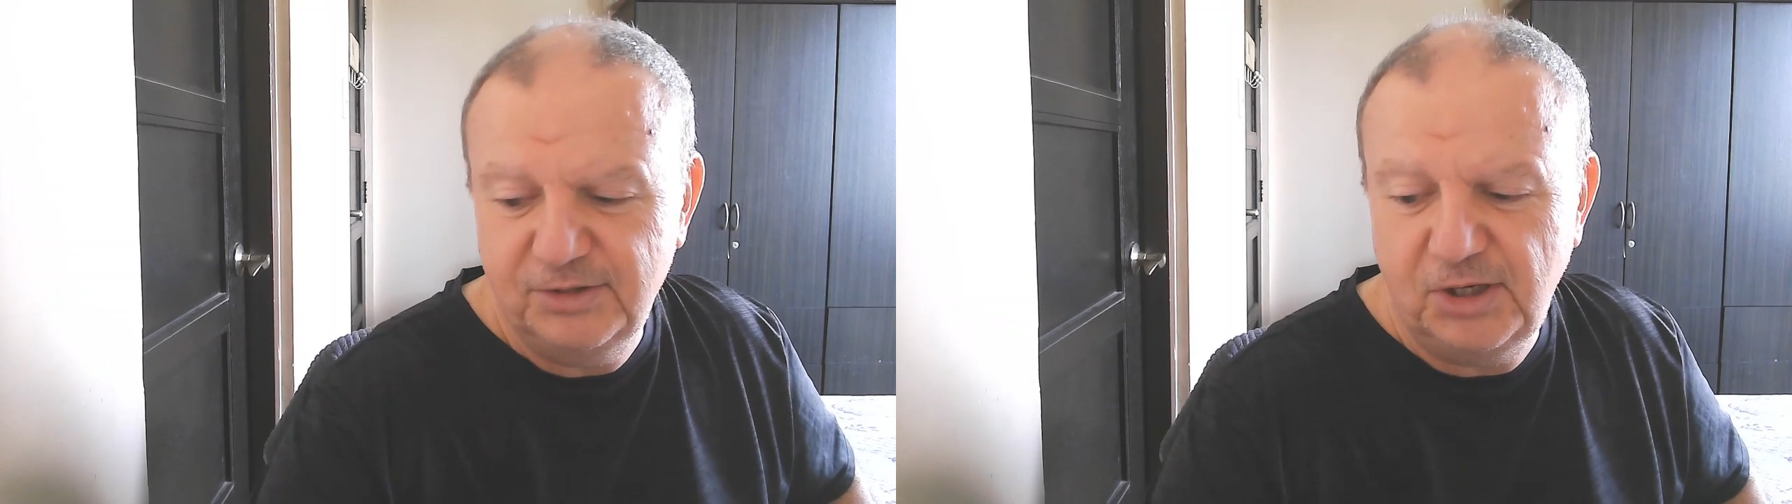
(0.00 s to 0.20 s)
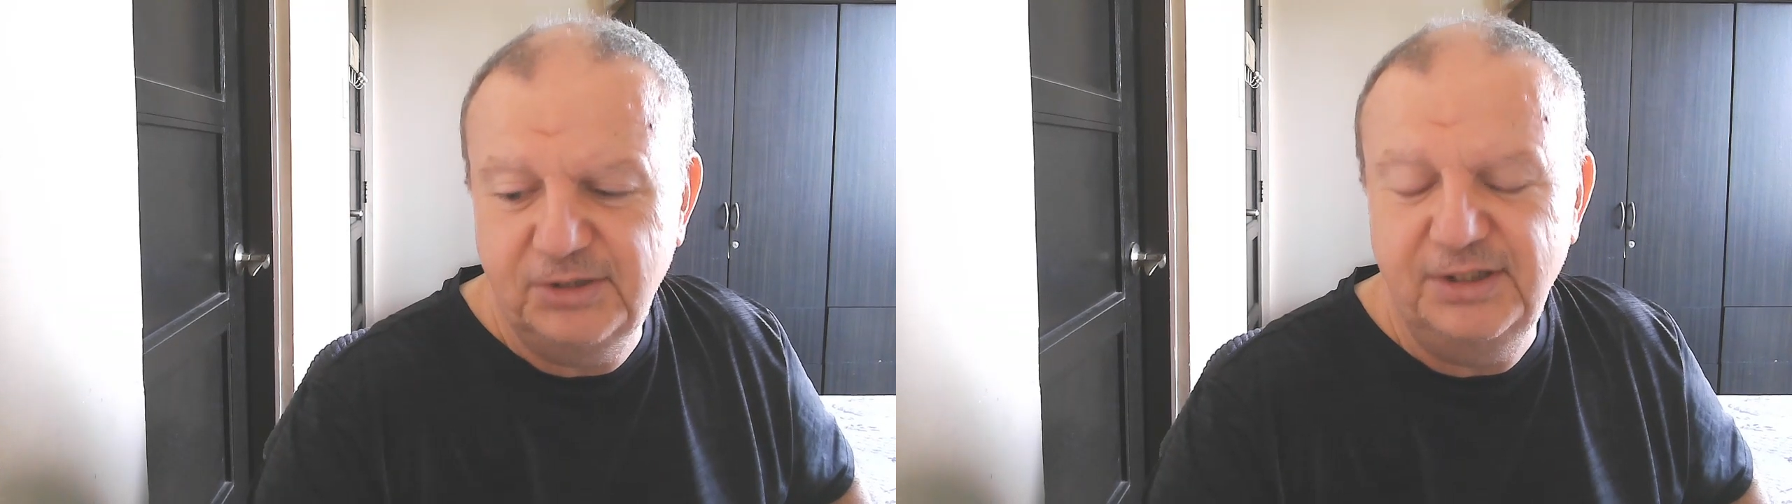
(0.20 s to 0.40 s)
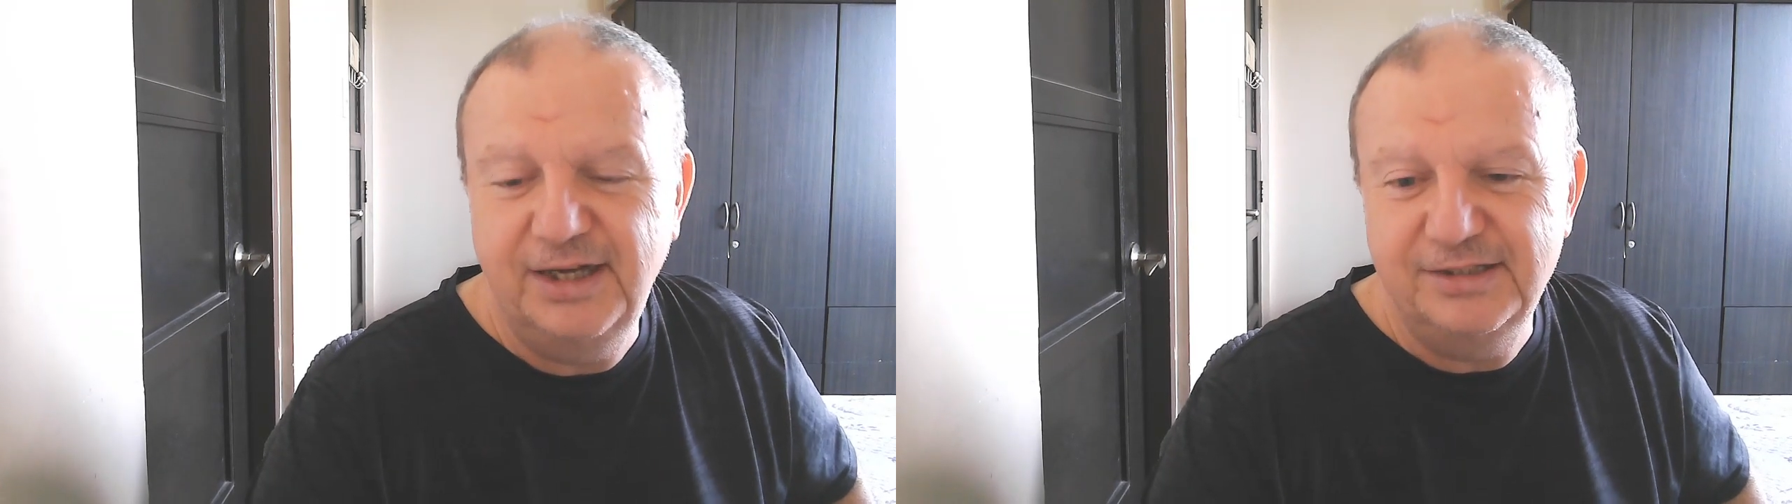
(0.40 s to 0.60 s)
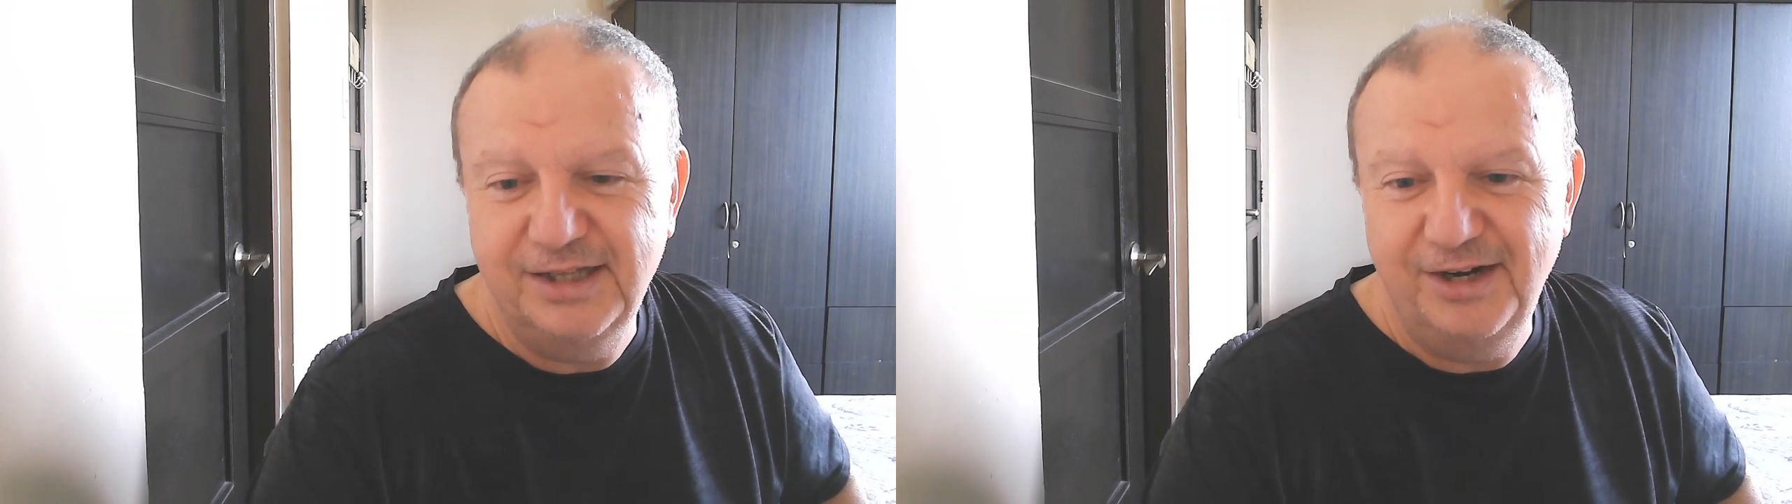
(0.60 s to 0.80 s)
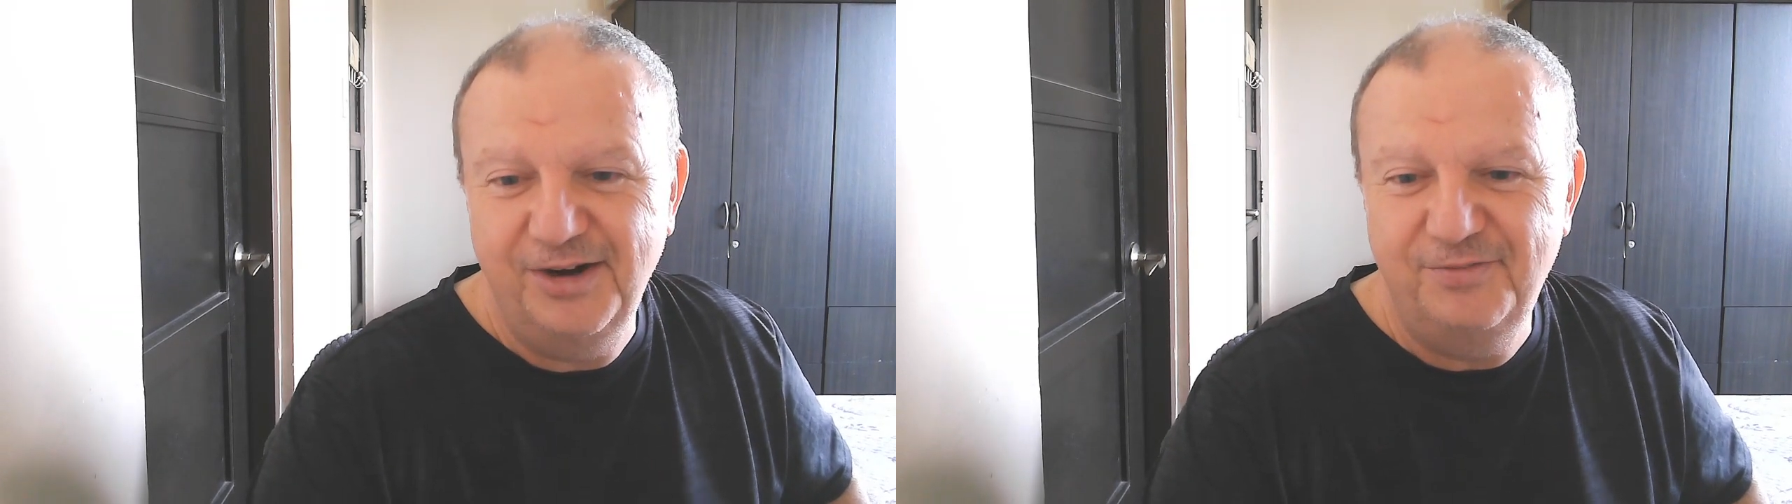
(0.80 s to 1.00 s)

talk to you guys later.